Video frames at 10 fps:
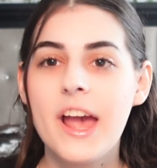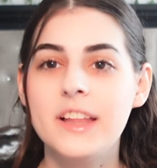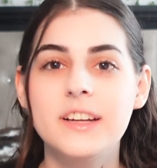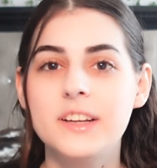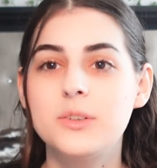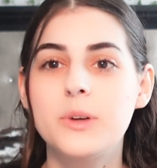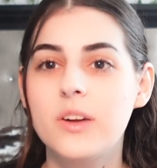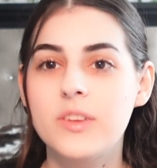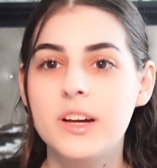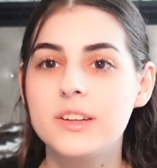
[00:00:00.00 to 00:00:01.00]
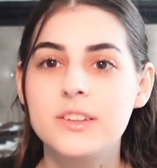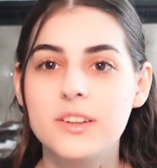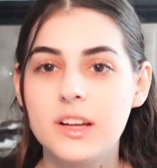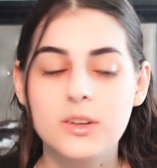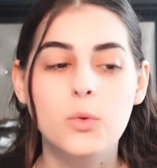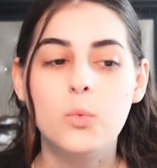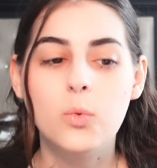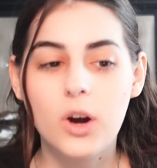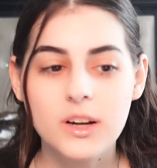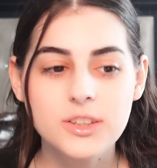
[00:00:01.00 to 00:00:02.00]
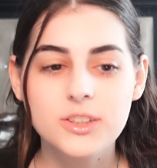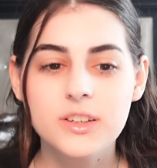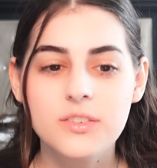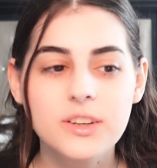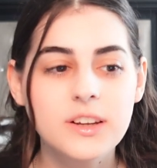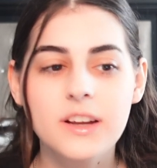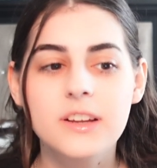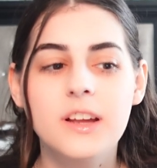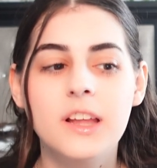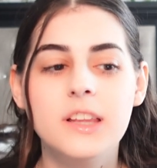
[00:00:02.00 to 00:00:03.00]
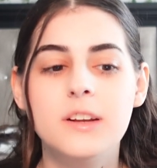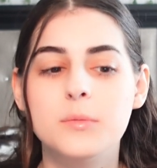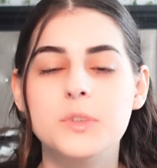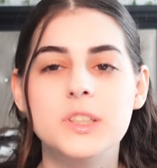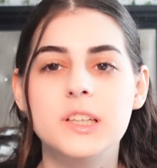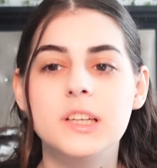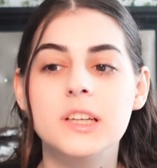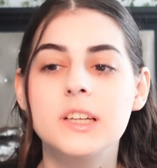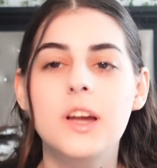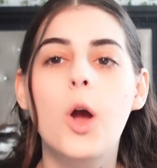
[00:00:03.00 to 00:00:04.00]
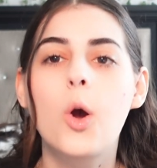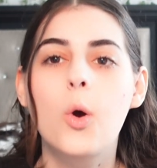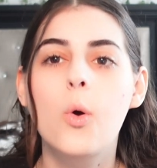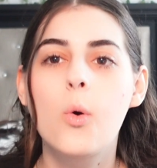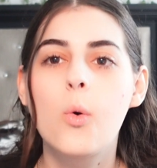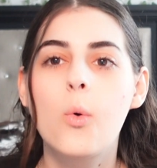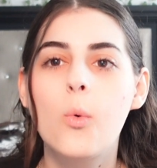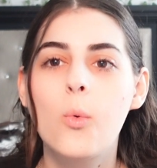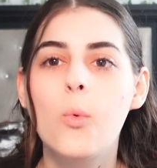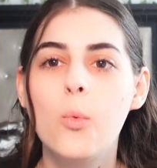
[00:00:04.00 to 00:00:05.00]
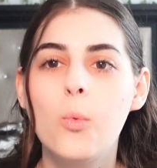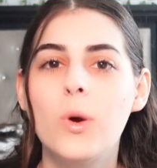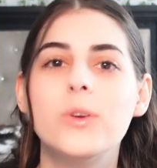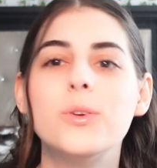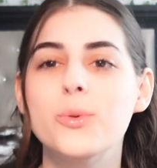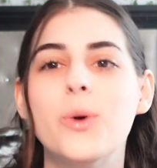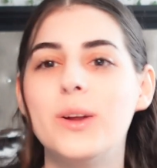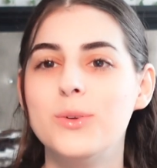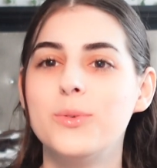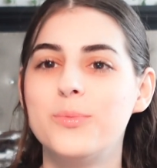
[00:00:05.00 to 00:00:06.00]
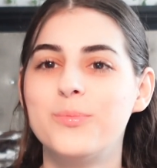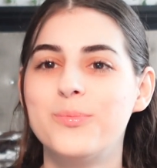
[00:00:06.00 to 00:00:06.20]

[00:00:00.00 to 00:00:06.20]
and then I don't have that to watch every night, and then I'm just what do I do?